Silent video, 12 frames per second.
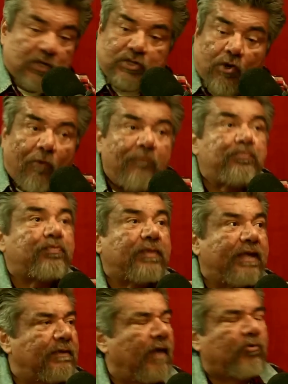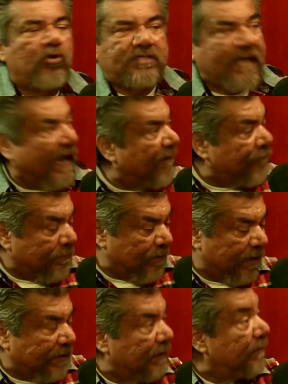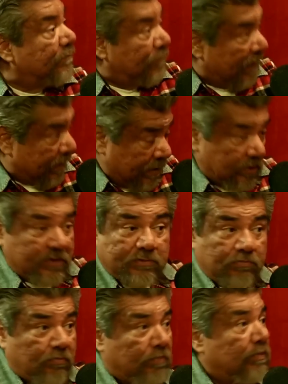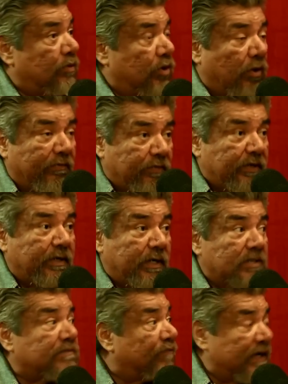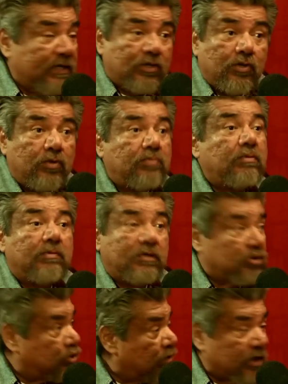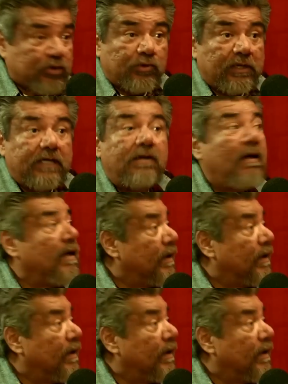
So, of course, everybody, like Gil's, you know, Gil's funny dude, structurally.